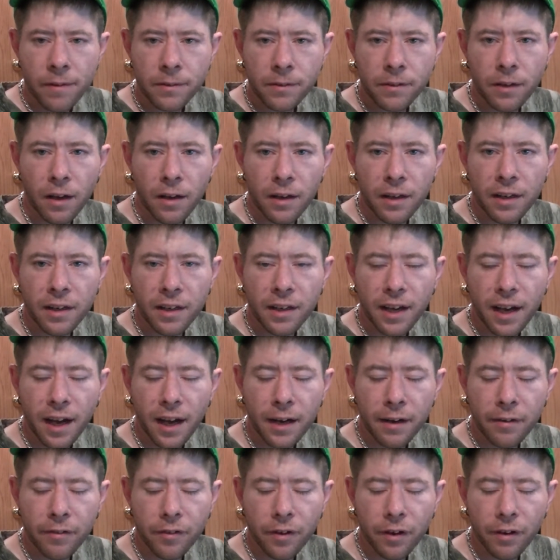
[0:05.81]
done any
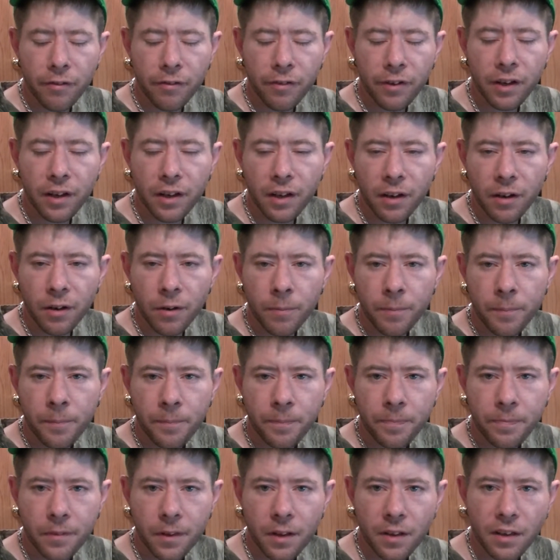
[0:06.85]
kind of a video,
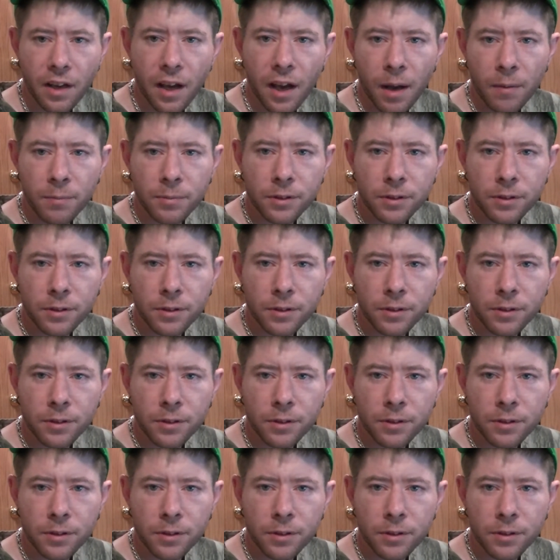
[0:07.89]
and yeah,